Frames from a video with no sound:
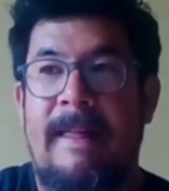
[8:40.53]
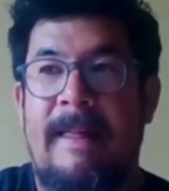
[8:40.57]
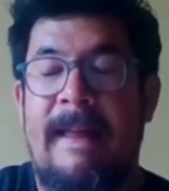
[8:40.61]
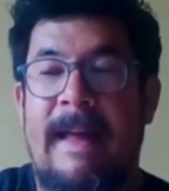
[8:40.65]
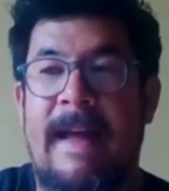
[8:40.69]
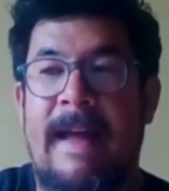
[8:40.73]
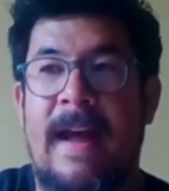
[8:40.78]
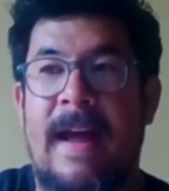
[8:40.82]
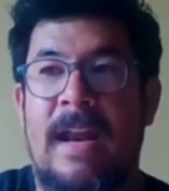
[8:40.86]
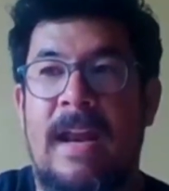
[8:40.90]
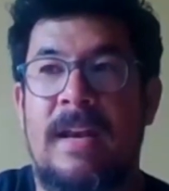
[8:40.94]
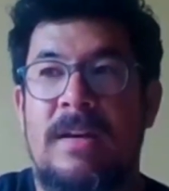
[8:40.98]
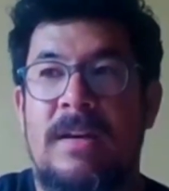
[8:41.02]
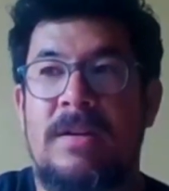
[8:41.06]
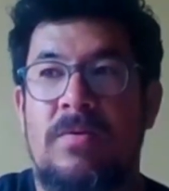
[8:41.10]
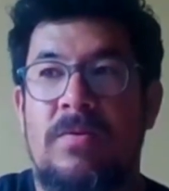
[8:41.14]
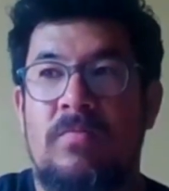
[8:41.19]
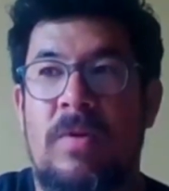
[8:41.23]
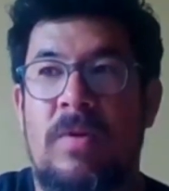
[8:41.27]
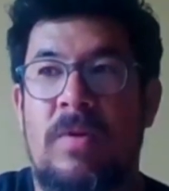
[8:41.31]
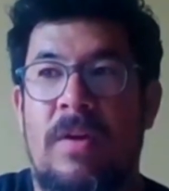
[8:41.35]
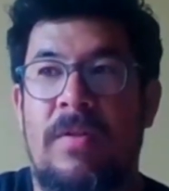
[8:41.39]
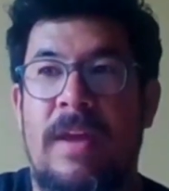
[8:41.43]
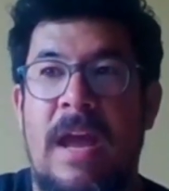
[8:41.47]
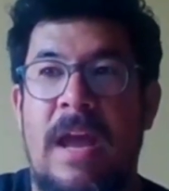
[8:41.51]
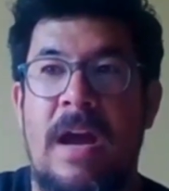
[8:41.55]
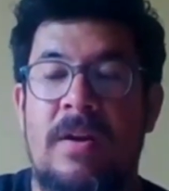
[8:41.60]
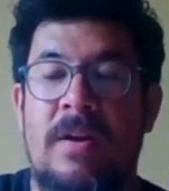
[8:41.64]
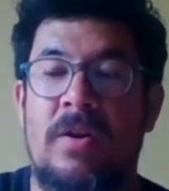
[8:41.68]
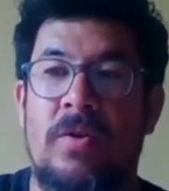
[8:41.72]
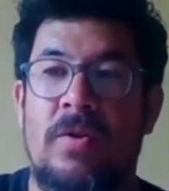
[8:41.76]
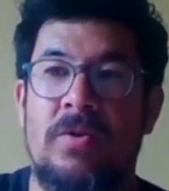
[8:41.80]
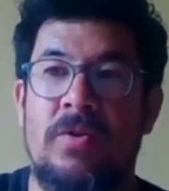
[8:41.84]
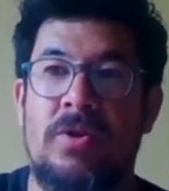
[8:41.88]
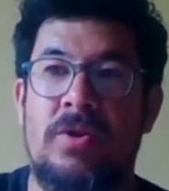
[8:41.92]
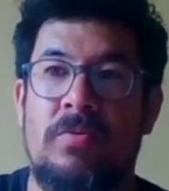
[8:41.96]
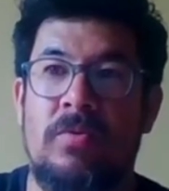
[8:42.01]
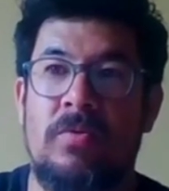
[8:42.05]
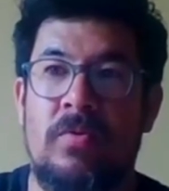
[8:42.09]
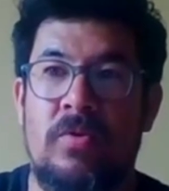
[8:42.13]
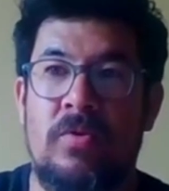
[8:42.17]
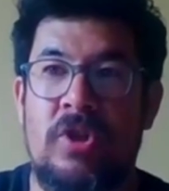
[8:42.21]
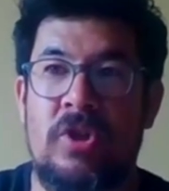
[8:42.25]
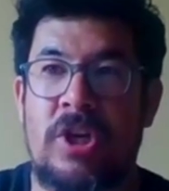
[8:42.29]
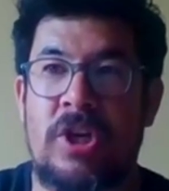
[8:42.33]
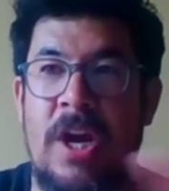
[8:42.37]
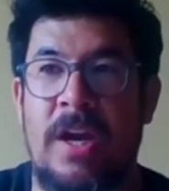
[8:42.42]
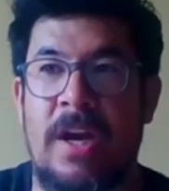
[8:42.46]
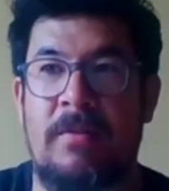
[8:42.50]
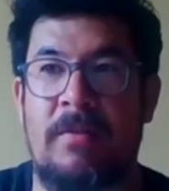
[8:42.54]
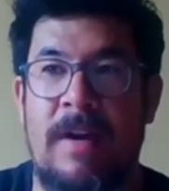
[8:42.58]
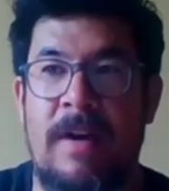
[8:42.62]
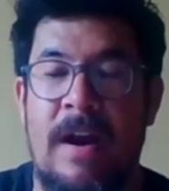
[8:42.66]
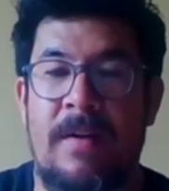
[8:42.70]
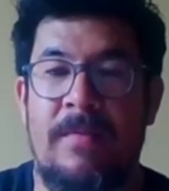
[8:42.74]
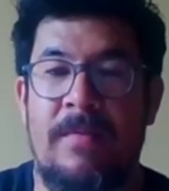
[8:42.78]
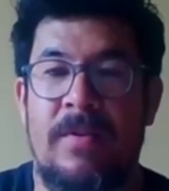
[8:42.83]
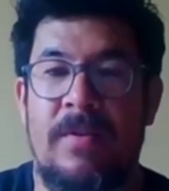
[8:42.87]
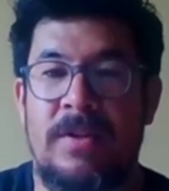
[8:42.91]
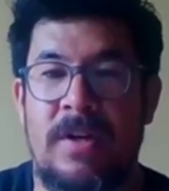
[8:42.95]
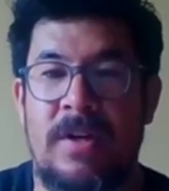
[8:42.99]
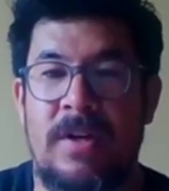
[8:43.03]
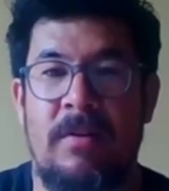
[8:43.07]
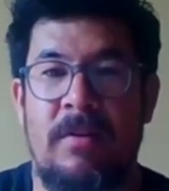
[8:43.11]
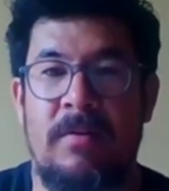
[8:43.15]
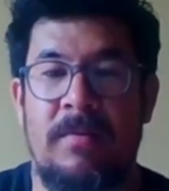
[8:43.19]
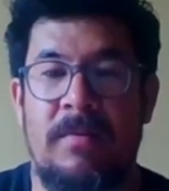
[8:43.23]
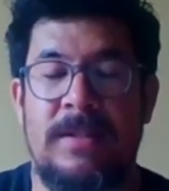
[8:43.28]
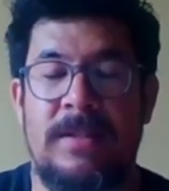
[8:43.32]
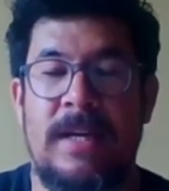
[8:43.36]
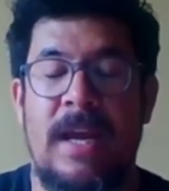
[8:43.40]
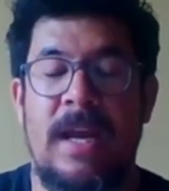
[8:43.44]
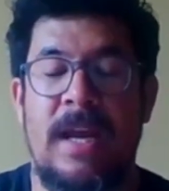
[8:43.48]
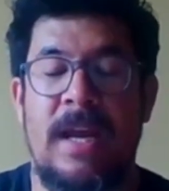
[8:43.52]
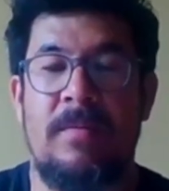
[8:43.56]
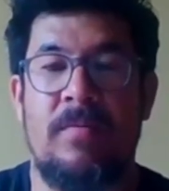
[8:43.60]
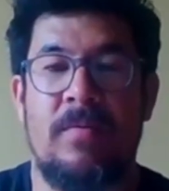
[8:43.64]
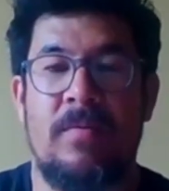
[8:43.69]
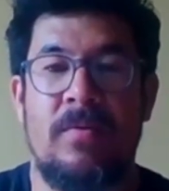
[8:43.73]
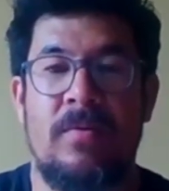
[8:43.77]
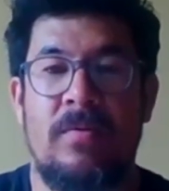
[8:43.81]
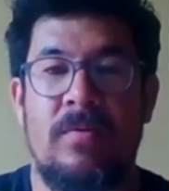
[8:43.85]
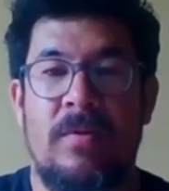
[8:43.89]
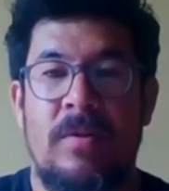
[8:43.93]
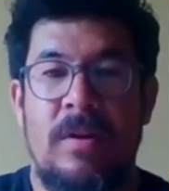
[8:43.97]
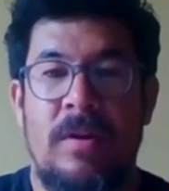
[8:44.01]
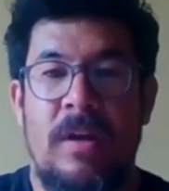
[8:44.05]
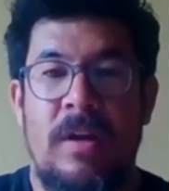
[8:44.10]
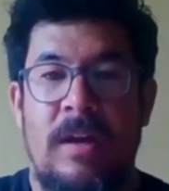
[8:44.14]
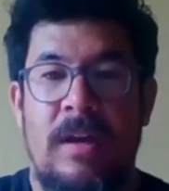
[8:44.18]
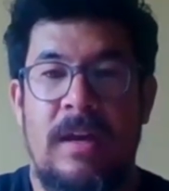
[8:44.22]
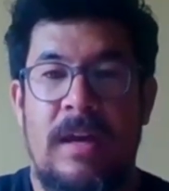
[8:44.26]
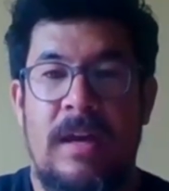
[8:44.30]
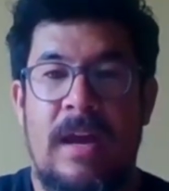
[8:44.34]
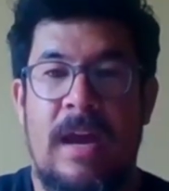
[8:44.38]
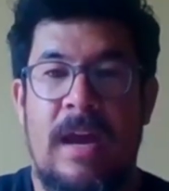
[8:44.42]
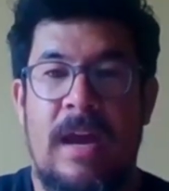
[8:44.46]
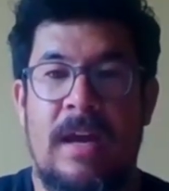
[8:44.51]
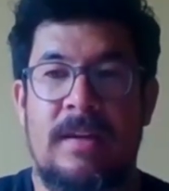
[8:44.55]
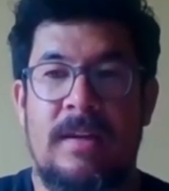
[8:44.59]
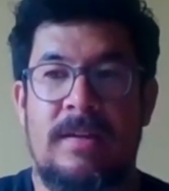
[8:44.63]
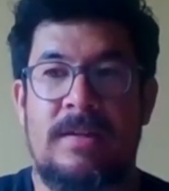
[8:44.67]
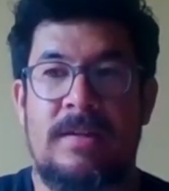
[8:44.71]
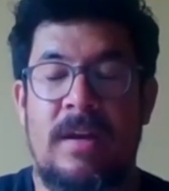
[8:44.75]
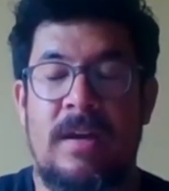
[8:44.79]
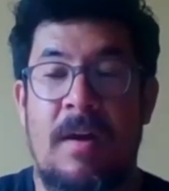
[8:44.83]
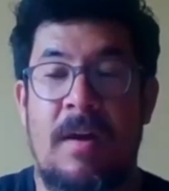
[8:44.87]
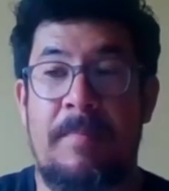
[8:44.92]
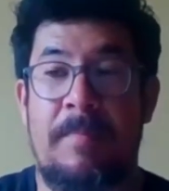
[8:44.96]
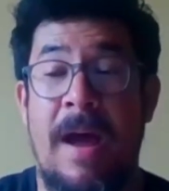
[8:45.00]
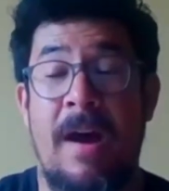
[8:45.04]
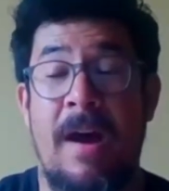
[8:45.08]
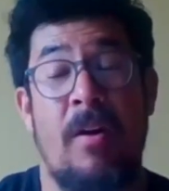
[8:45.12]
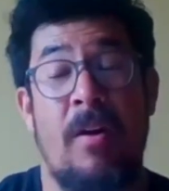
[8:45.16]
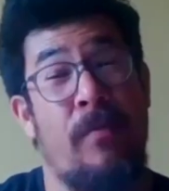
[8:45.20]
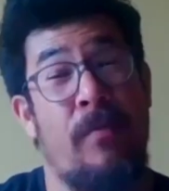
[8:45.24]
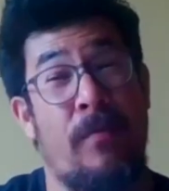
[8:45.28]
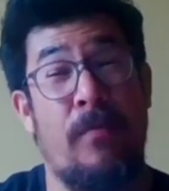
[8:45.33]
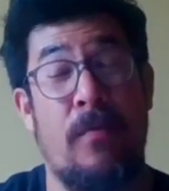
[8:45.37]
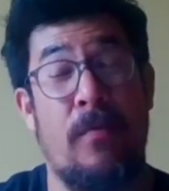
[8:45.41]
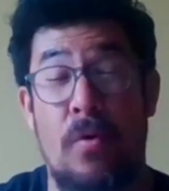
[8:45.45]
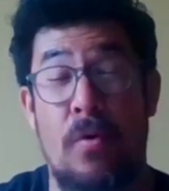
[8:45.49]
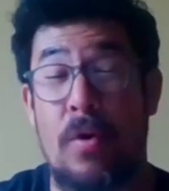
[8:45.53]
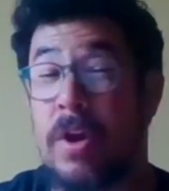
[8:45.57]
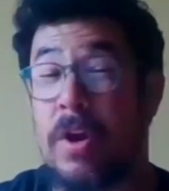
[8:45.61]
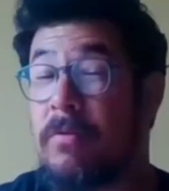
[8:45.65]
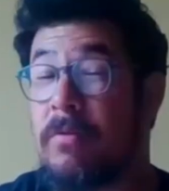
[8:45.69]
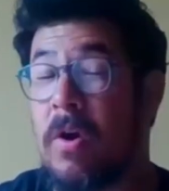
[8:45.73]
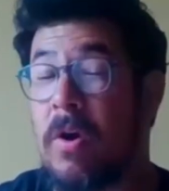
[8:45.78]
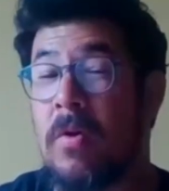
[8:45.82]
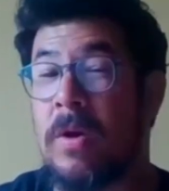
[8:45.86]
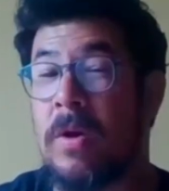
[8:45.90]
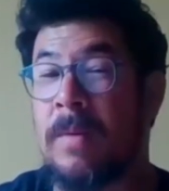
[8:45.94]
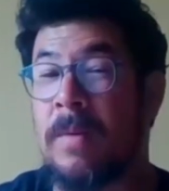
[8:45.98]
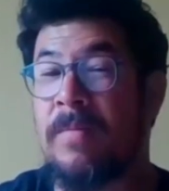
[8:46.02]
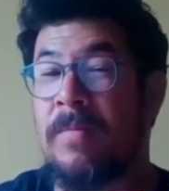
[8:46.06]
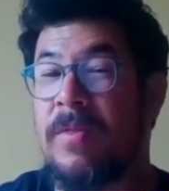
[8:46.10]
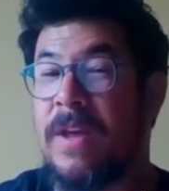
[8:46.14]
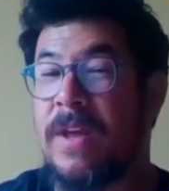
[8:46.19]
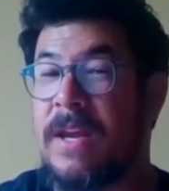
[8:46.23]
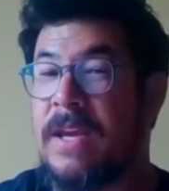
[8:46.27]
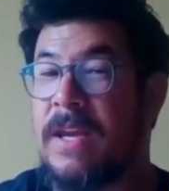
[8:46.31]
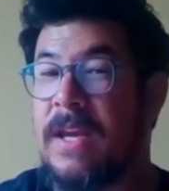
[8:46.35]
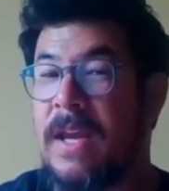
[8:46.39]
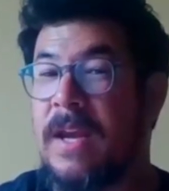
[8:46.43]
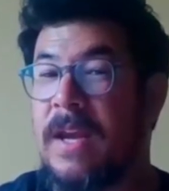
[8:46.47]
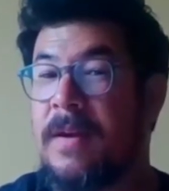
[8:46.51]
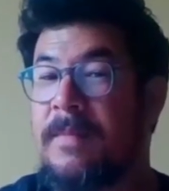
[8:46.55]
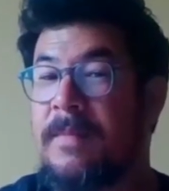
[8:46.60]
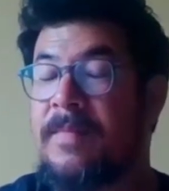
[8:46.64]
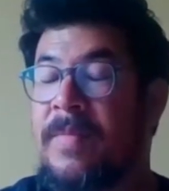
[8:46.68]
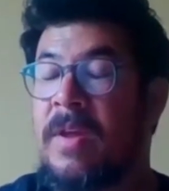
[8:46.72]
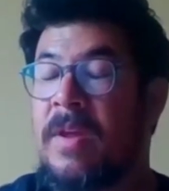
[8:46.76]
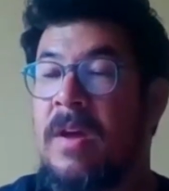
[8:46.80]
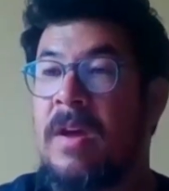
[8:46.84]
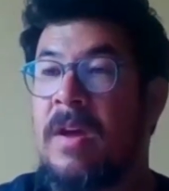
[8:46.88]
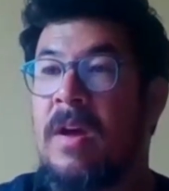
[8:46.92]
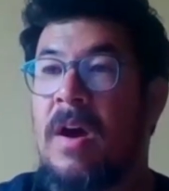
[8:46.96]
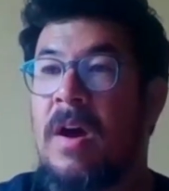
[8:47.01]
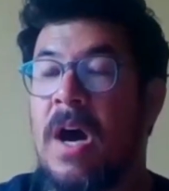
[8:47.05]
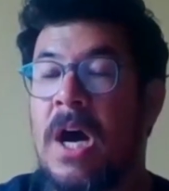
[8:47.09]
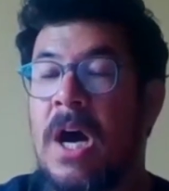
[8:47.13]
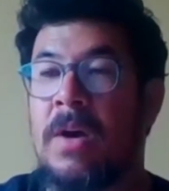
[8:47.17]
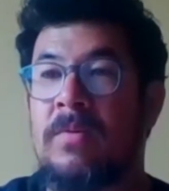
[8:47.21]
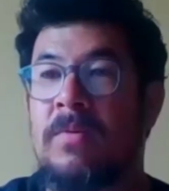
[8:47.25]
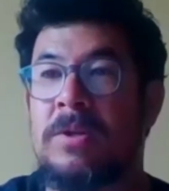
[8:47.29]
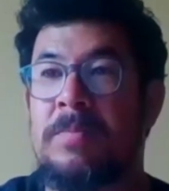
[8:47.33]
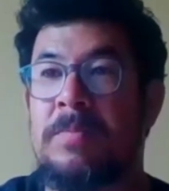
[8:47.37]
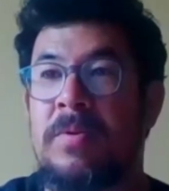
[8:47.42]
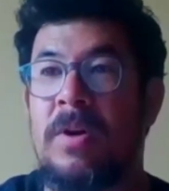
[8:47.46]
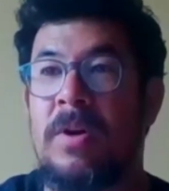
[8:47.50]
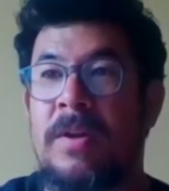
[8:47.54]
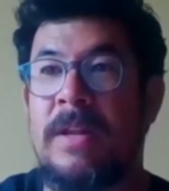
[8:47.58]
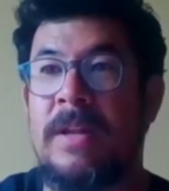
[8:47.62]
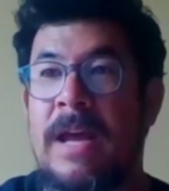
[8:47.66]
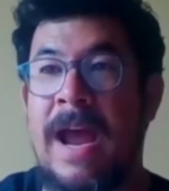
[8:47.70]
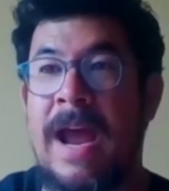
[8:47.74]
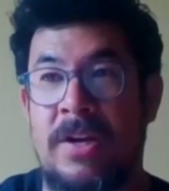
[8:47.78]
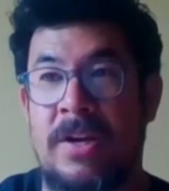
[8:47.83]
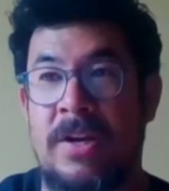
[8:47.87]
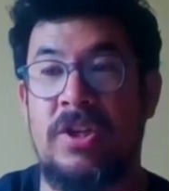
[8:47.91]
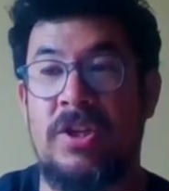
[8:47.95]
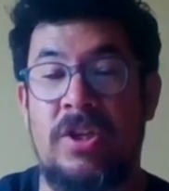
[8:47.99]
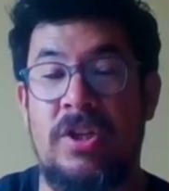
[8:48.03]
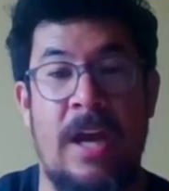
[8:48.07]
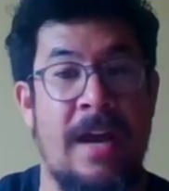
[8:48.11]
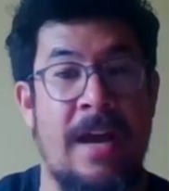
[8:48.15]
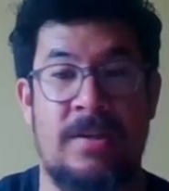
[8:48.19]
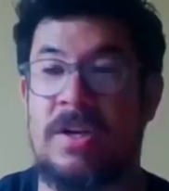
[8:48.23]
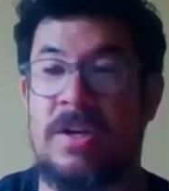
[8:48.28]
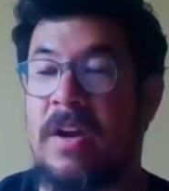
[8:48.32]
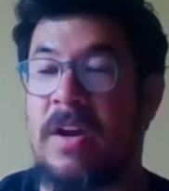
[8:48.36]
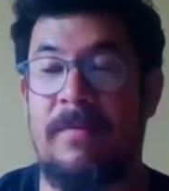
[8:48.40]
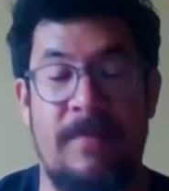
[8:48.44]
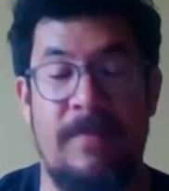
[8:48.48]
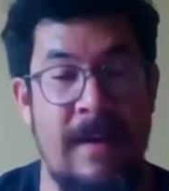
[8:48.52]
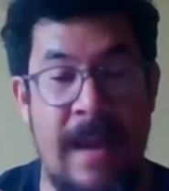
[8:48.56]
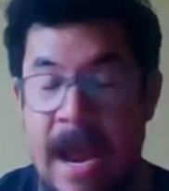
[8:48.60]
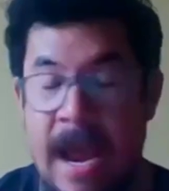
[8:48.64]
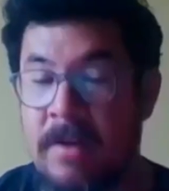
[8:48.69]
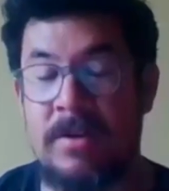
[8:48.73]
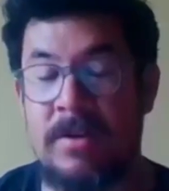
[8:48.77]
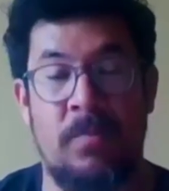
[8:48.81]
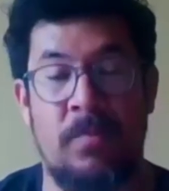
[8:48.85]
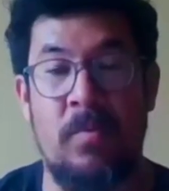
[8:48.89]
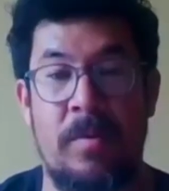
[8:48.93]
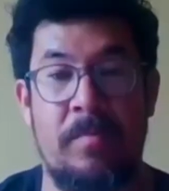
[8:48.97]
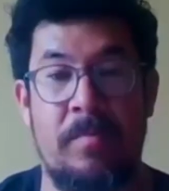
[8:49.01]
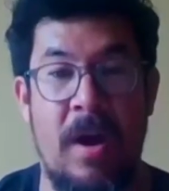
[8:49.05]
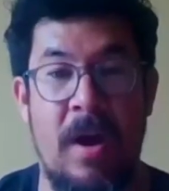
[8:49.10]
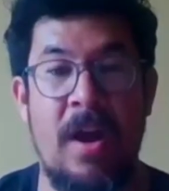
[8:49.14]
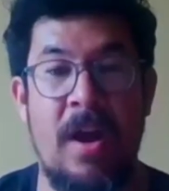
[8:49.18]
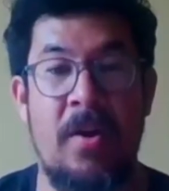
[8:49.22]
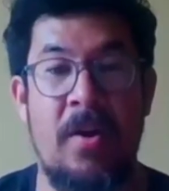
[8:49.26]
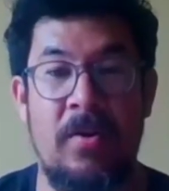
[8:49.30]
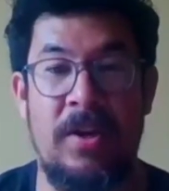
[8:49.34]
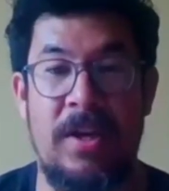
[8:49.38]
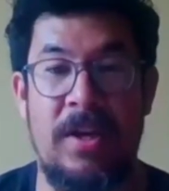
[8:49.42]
and while the adults were all chatting around the dining room table, as about a 4 year old, I'm thinking, I was put in as I've now done with my own kids.